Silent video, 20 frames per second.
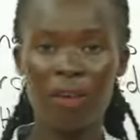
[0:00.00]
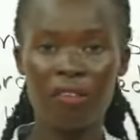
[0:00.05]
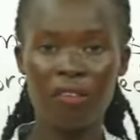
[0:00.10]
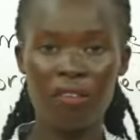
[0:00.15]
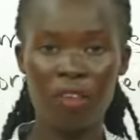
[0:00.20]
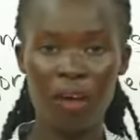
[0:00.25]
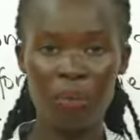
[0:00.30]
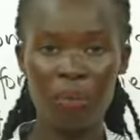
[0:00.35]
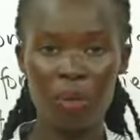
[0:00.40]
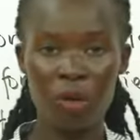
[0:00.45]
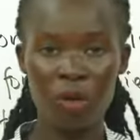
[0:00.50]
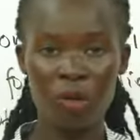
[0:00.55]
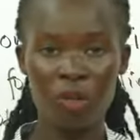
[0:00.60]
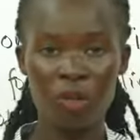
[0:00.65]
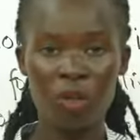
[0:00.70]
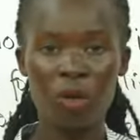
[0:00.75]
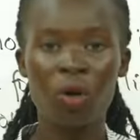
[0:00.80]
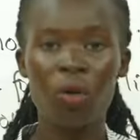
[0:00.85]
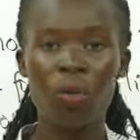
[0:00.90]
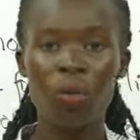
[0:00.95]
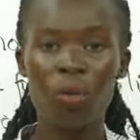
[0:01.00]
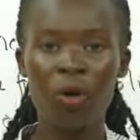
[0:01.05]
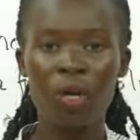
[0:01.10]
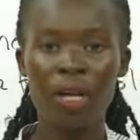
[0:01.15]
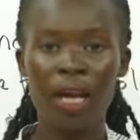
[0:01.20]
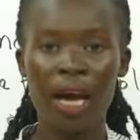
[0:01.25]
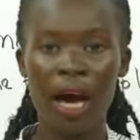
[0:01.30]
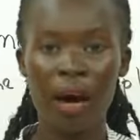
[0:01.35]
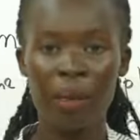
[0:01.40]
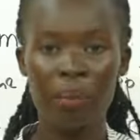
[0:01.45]
the boat. What
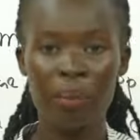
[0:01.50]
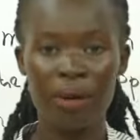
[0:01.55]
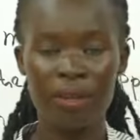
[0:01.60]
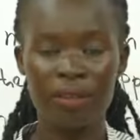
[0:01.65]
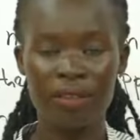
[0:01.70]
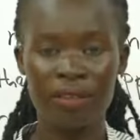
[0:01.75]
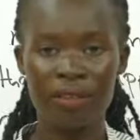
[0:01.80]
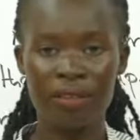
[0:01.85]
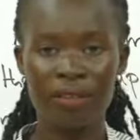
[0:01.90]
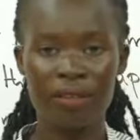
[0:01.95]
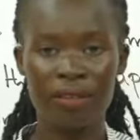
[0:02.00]
happens?